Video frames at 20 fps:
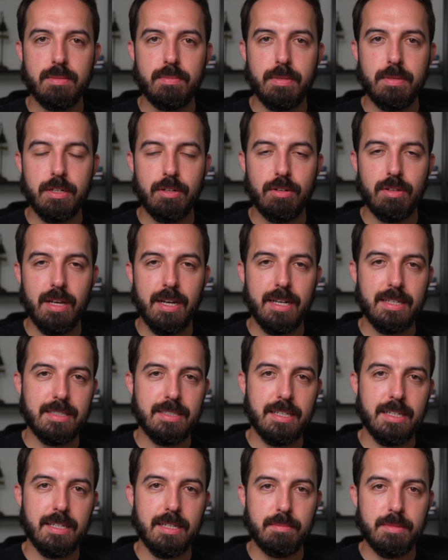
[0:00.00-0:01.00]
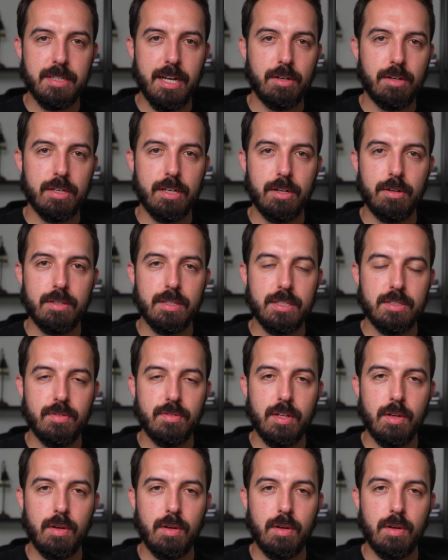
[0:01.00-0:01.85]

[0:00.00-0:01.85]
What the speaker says: but you're like, dang it, I'm tired of hearing this video.